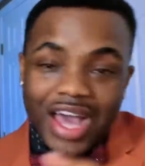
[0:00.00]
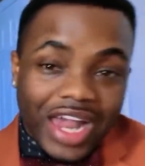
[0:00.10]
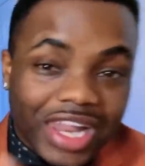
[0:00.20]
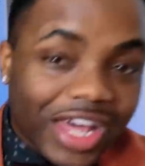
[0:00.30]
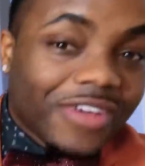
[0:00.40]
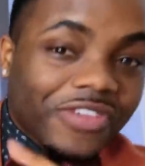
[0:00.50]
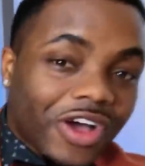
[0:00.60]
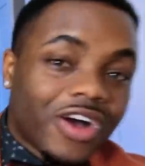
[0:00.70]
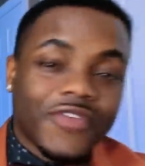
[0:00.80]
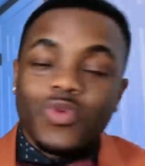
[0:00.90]
I love
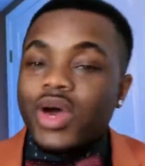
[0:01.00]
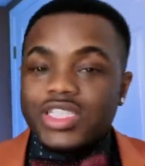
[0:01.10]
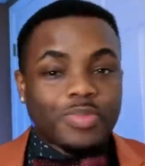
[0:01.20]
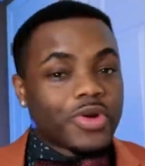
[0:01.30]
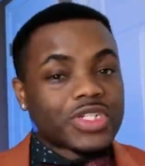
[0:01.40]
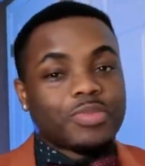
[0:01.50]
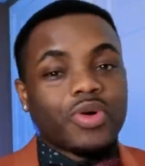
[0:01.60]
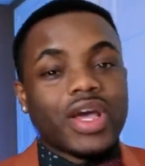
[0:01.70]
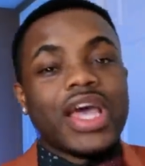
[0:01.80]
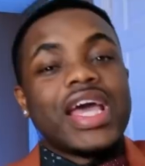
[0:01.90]
y'all. If you want to support your
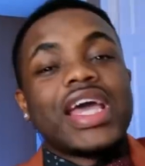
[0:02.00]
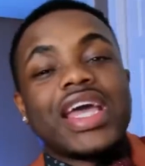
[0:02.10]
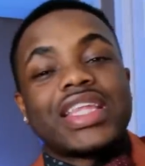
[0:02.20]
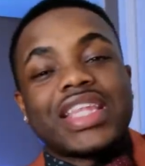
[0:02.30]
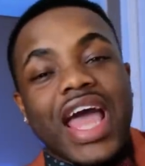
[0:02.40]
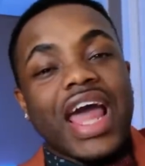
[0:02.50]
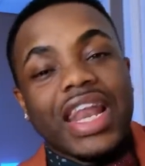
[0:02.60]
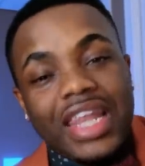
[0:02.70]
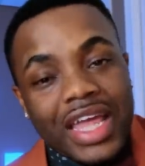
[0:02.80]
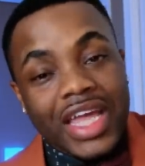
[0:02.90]
boy, hit
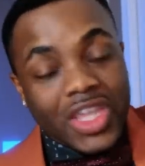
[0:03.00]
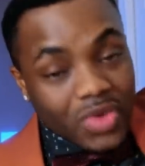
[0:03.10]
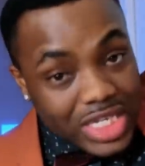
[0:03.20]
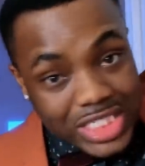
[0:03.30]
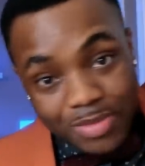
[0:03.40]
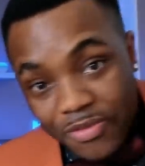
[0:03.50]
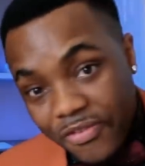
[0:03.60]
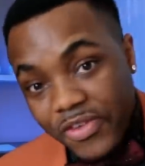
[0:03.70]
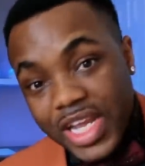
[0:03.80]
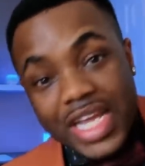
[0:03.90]
that link and you'll get some
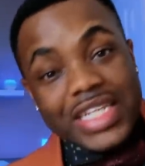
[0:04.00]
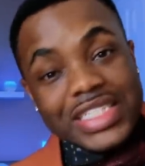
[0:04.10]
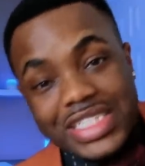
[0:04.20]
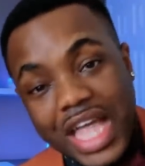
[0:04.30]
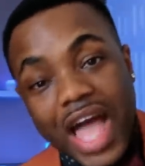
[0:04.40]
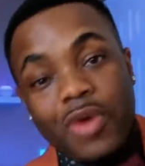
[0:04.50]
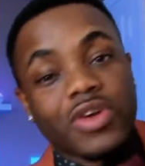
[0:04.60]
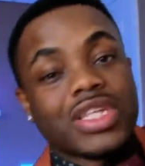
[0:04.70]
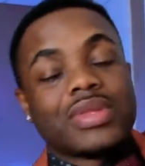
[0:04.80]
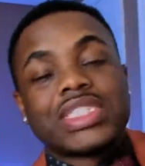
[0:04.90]
free stock
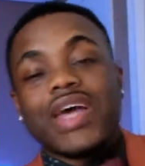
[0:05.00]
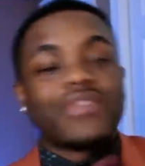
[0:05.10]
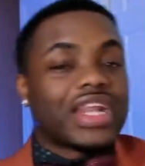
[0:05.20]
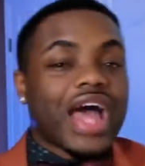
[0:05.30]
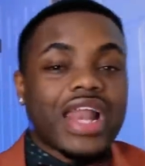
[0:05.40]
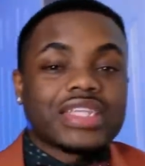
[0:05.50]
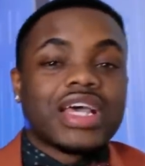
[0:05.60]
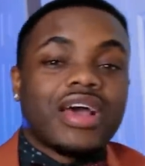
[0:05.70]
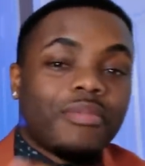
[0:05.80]
worth up to $70.